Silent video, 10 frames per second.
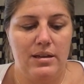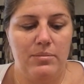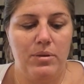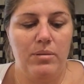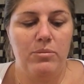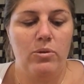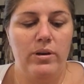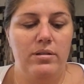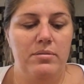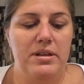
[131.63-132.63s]
I'm
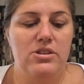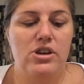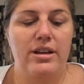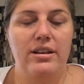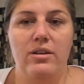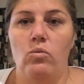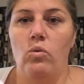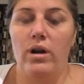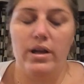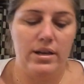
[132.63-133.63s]
going to be injecting
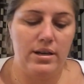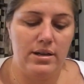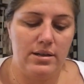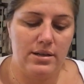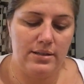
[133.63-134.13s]
1